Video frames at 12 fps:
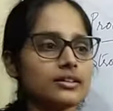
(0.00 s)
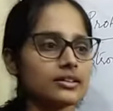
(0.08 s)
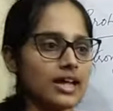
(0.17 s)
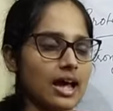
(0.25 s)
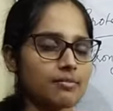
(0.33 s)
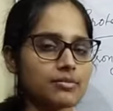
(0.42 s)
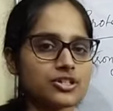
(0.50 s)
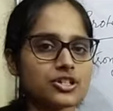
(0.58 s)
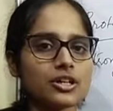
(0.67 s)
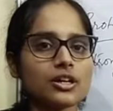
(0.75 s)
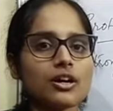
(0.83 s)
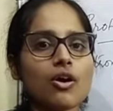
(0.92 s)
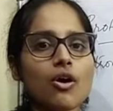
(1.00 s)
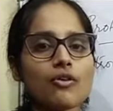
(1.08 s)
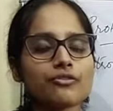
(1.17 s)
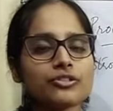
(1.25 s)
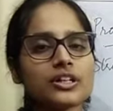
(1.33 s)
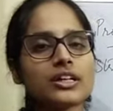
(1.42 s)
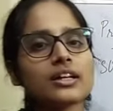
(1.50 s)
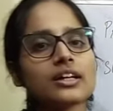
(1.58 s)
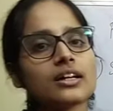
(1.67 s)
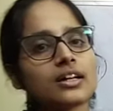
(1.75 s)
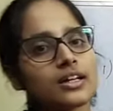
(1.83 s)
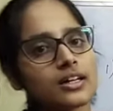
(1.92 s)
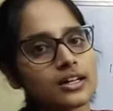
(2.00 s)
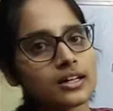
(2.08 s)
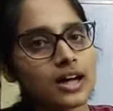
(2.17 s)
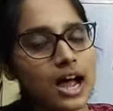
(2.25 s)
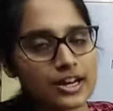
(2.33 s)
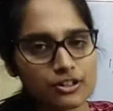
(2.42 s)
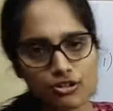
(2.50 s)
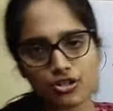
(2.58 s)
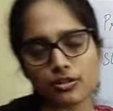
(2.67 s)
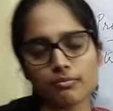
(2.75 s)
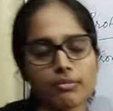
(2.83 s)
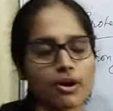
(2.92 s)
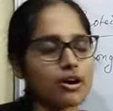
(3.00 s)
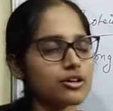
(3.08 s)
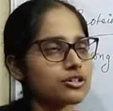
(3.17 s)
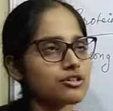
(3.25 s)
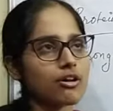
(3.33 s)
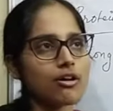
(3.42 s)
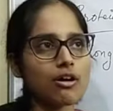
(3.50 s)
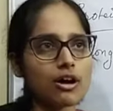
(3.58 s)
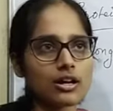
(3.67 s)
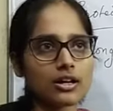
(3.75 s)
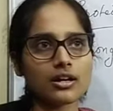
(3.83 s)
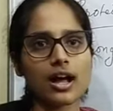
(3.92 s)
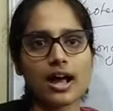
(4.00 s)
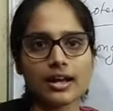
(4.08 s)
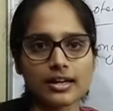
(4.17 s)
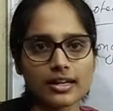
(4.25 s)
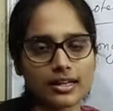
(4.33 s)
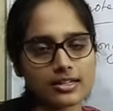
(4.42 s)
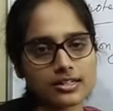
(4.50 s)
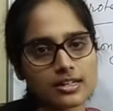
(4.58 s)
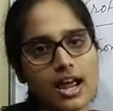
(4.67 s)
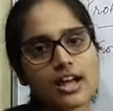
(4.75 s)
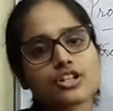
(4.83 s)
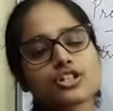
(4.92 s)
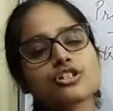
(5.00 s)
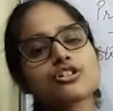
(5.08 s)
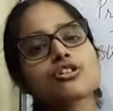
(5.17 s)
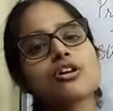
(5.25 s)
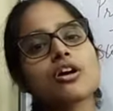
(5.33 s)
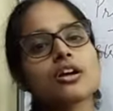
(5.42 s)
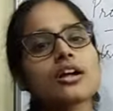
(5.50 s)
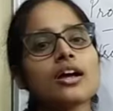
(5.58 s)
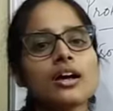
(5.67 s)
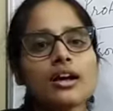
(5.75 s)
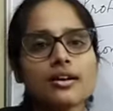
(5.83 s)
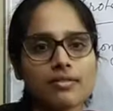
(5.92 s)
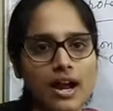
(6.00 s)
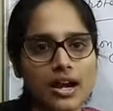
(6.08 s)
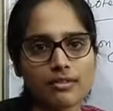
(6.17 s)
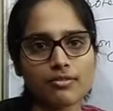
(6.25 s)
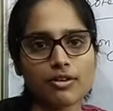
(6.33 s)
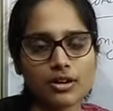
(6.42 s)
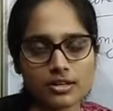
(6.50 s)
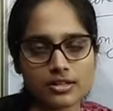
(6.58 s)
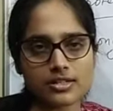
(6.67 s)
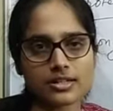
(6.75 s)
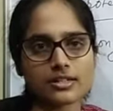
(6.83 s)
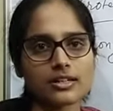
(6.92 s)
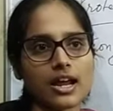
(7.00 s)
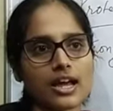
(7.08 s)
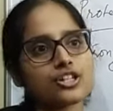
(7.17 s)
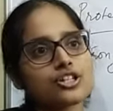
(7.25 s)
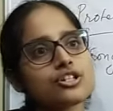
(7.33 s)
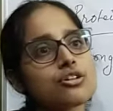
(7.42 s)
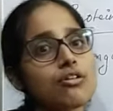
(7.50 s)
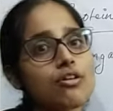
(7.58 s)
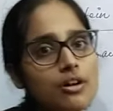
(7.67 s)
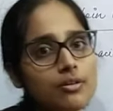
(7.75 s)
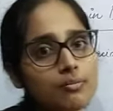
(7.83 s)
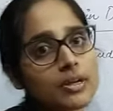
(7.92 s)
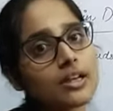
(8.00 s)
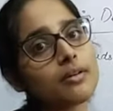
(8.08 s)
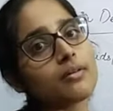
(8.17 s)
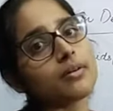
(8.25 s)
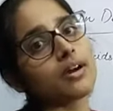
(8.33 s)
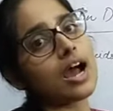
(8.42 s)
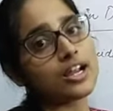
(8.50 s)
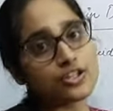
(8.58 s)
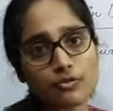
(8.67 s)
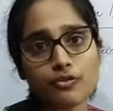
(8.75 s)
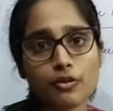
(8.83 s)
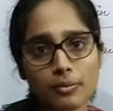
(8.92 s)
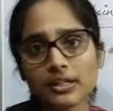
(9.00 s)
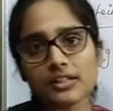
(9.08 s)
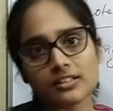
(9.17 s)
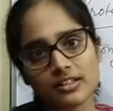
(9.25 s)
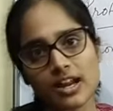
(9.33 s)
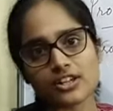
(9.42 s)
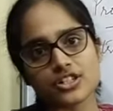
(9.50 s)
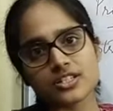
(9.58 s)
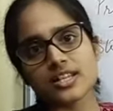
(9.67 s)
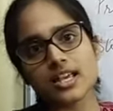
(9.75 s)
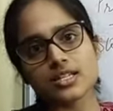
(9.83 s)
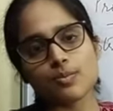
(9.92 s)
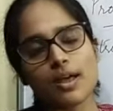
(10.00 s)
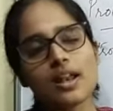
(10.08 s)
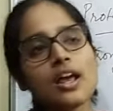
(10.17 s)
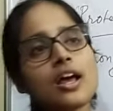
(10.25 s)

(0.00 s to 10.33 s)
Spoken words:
damaging of the hydrogen bonds, or ionic interactions, or van der Waals interactions, or hydrophobic interactions as well.